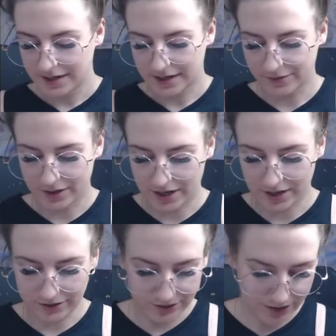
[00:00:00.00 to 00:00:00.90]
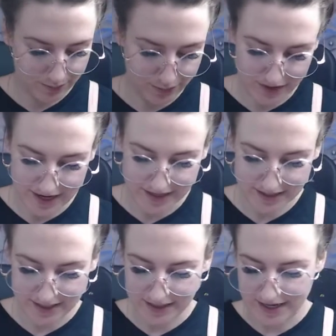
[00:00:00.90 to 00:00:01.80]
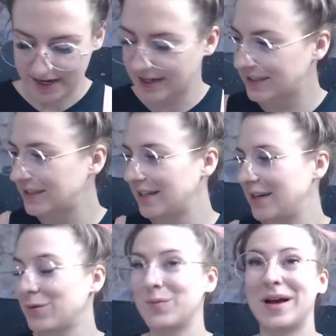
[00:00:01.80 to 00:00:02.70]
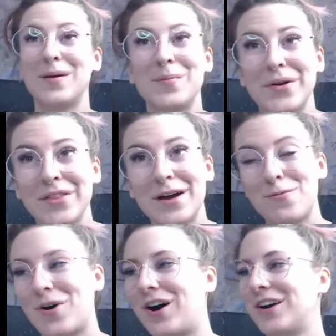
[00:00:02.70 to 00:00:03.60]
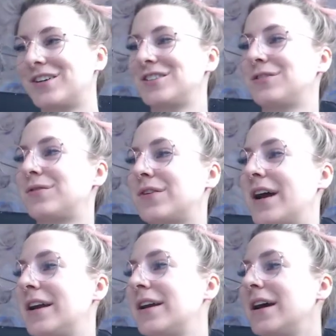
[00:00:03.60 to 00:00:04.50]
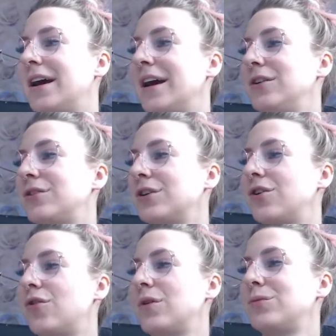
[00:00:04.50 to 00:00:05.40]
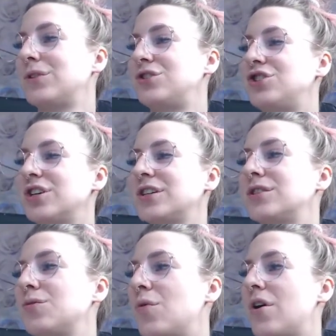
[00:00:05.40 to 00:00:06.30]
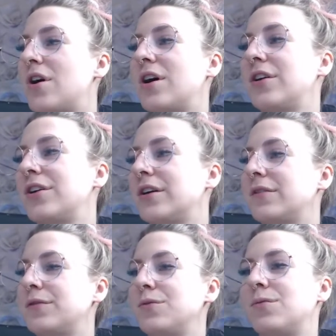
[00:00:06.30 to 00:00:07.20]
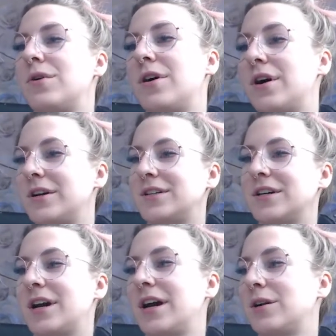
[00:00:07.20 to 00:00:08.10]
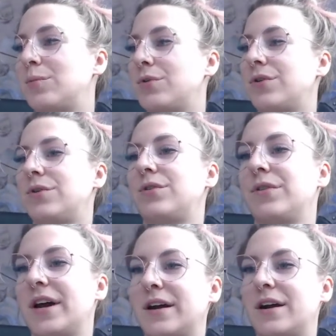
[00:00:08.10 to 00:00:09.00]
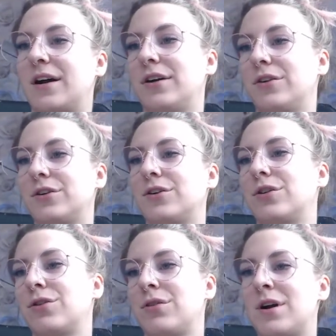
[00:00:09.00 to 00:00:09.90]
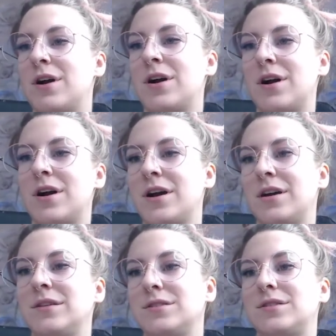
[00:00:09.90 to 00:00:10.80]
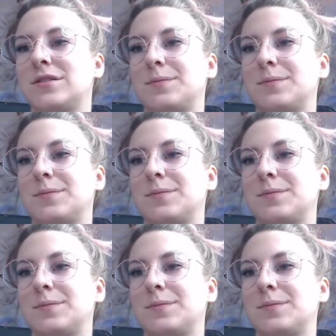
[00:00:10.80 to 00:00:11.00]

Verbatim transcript: If your colors aren't blending nicely, remember that water is your friend, and you can go in with just water if you want to kind of pull that color across.